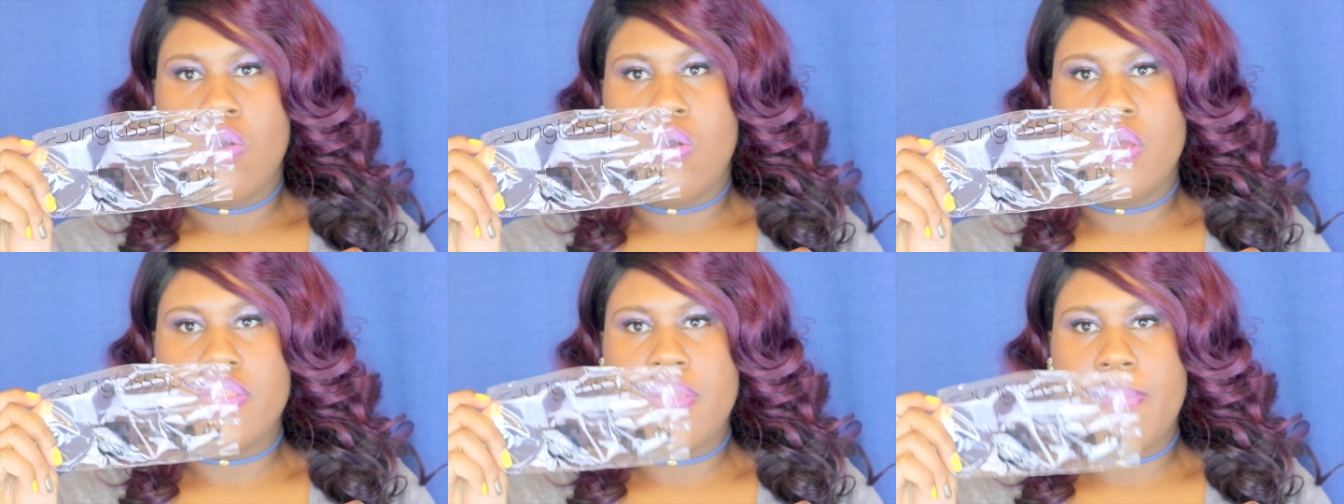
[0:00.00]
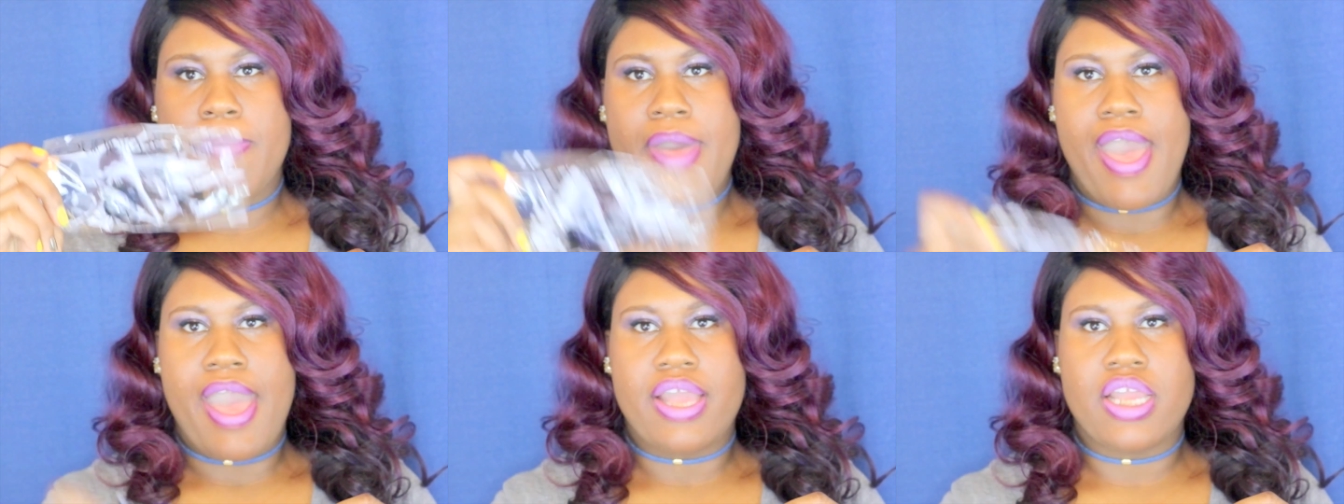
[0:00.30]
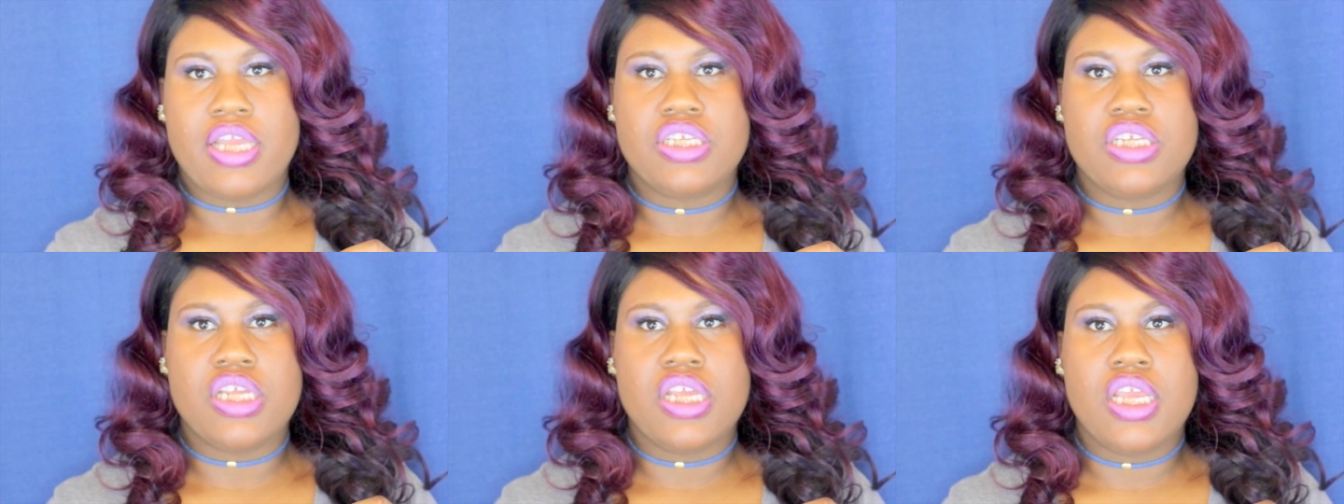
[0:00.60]
on the
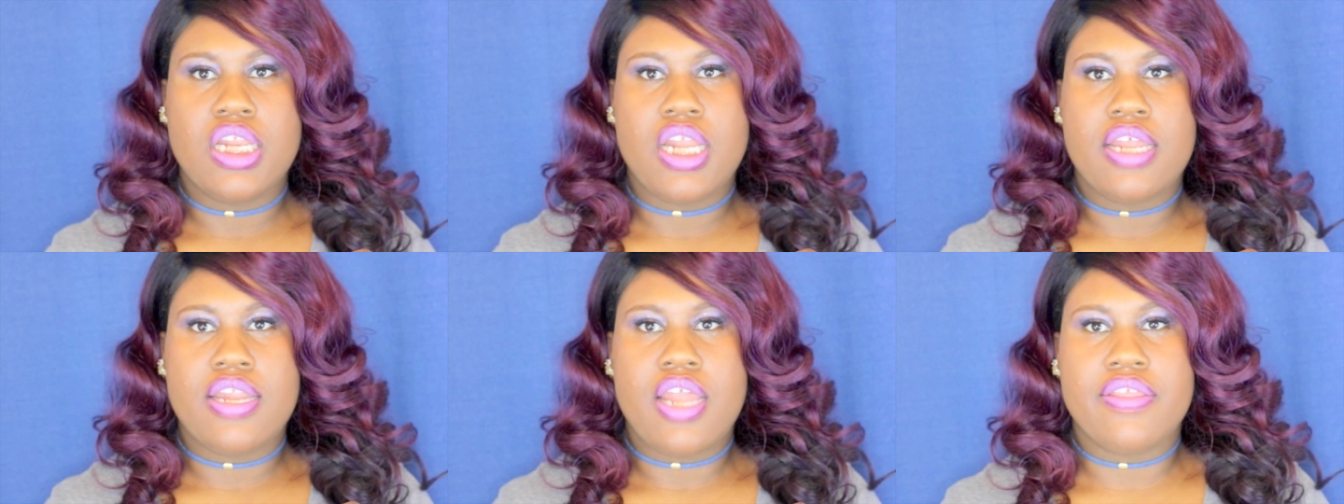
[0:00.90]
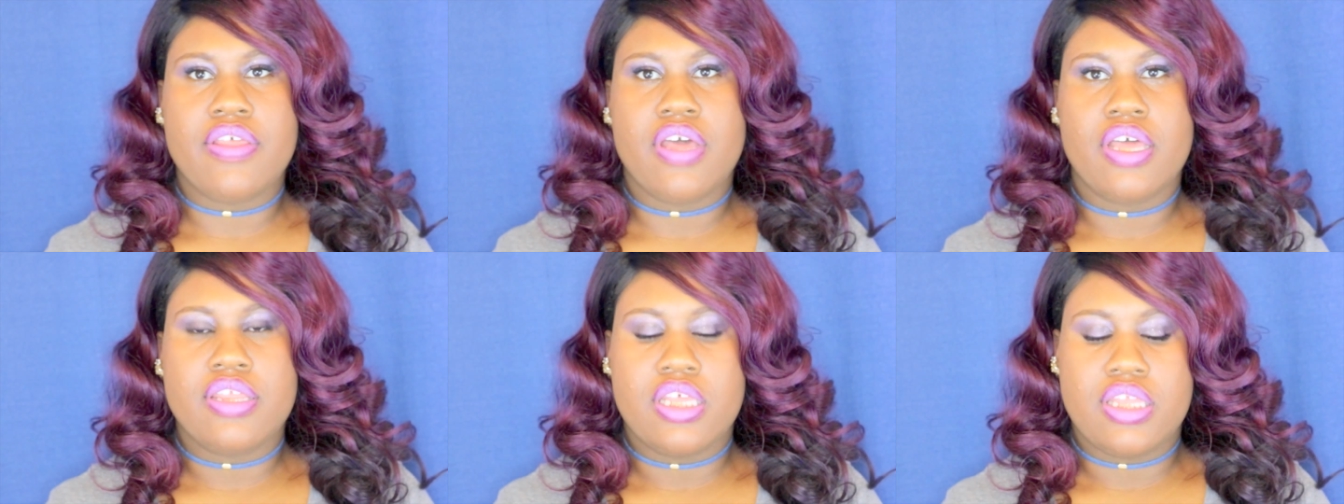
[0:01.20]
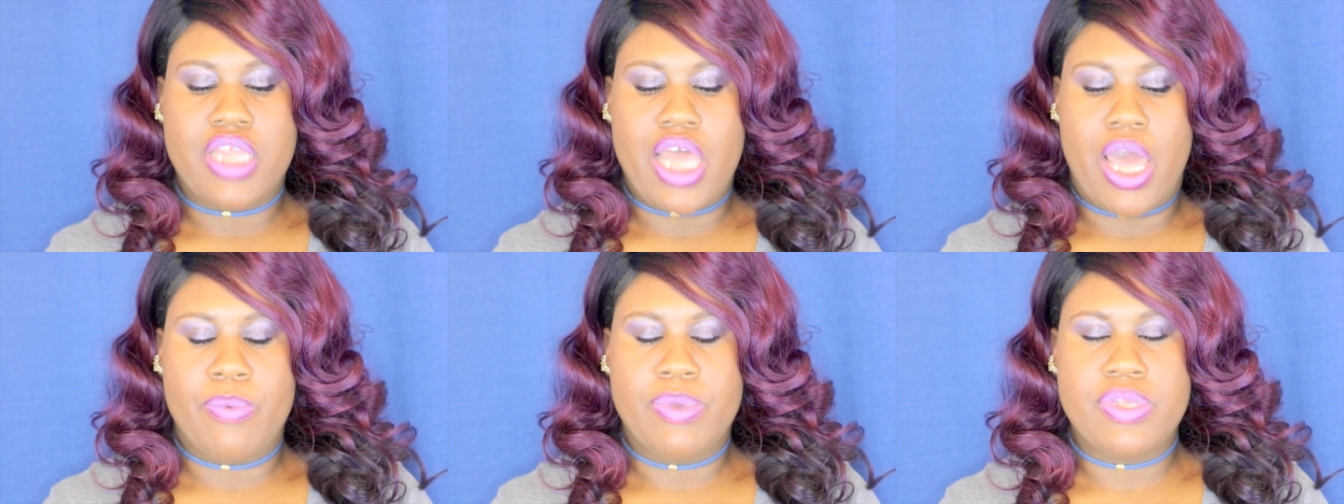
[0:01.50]
packaging. And I thought
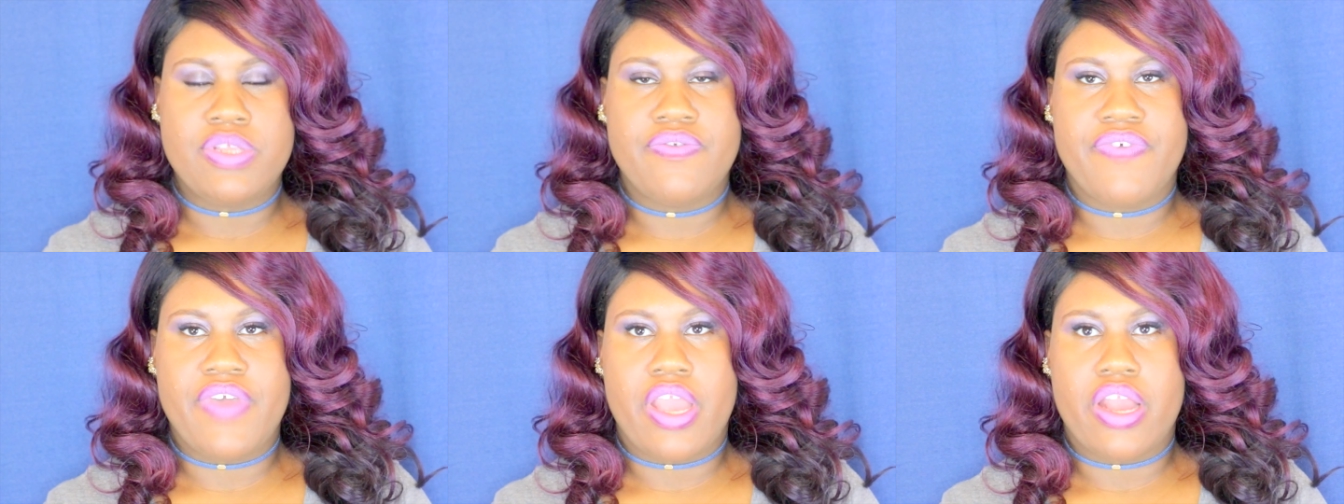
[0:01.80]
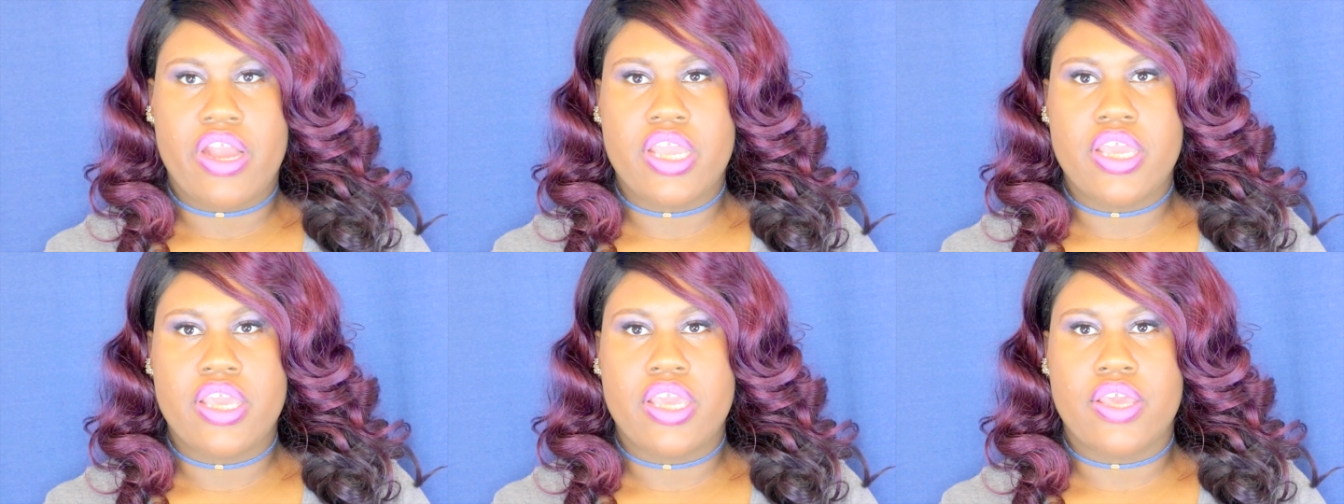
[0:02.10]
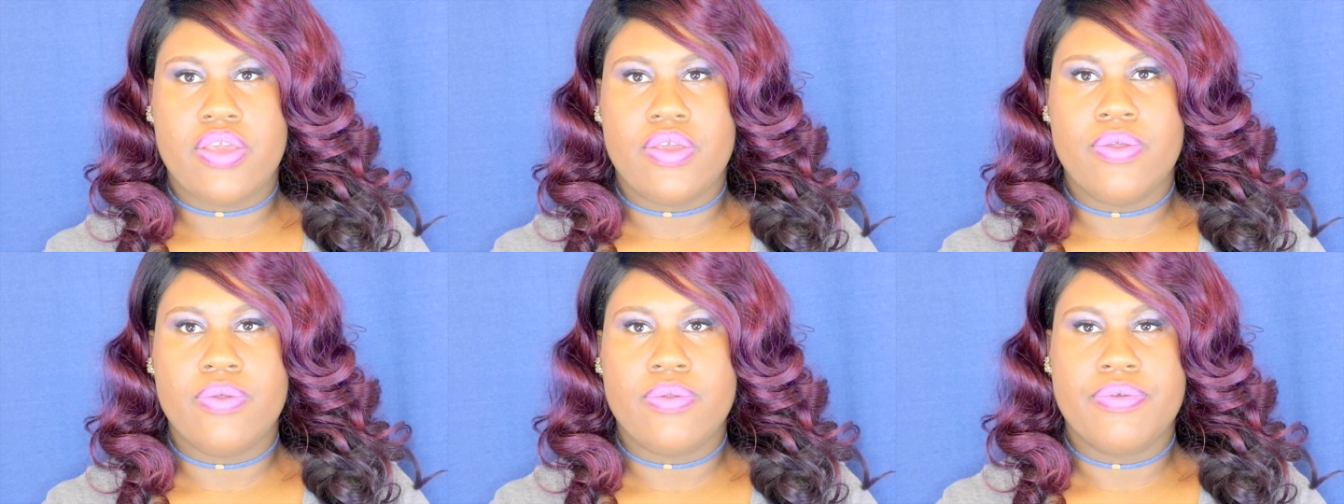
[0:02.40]
that that was very
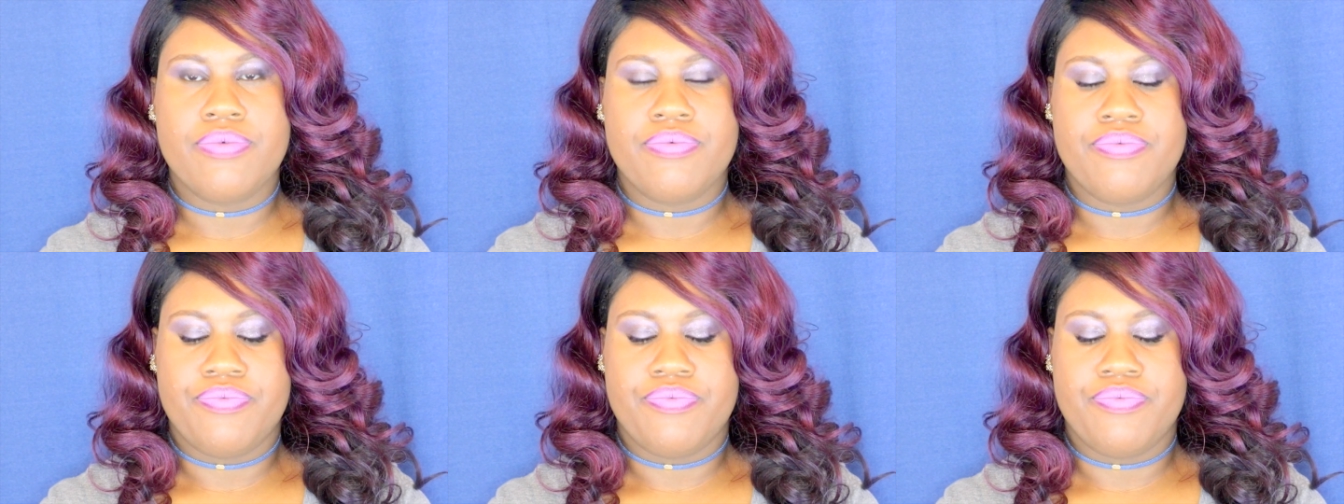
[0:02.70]
cute.